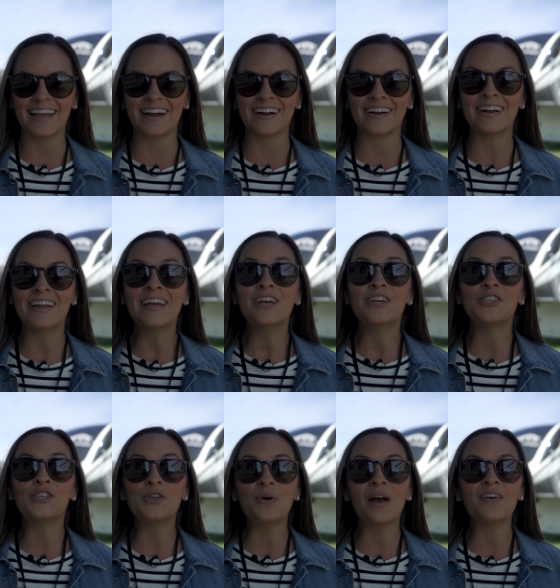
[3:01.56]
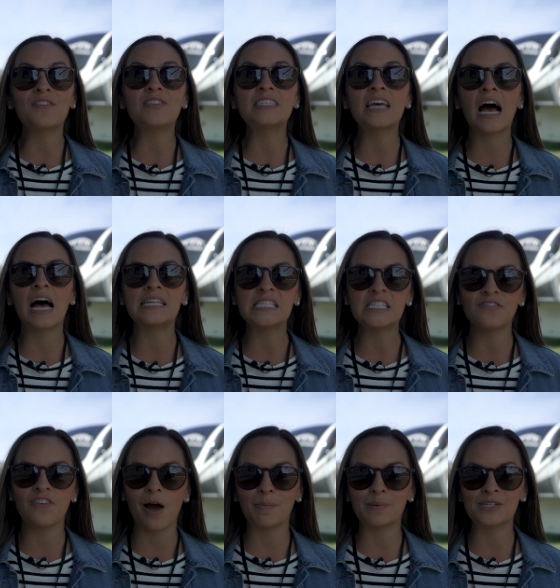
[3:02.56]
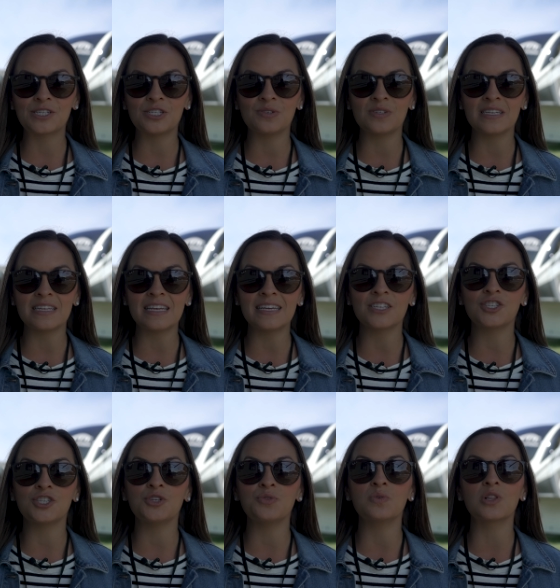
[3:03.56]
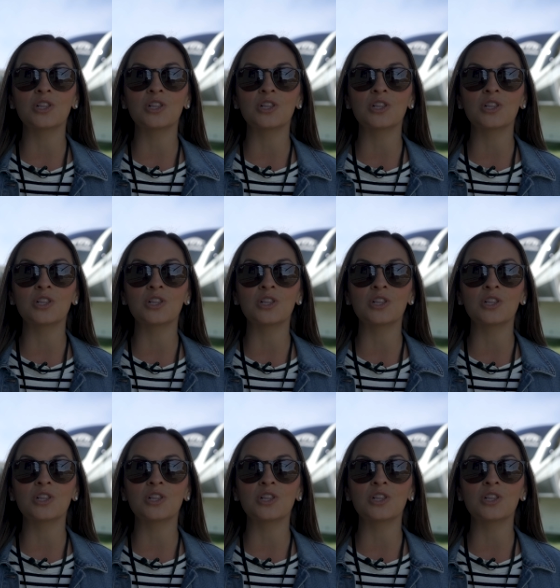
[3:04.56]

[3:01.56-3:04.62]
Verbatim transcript: there, you have tons of opportunity to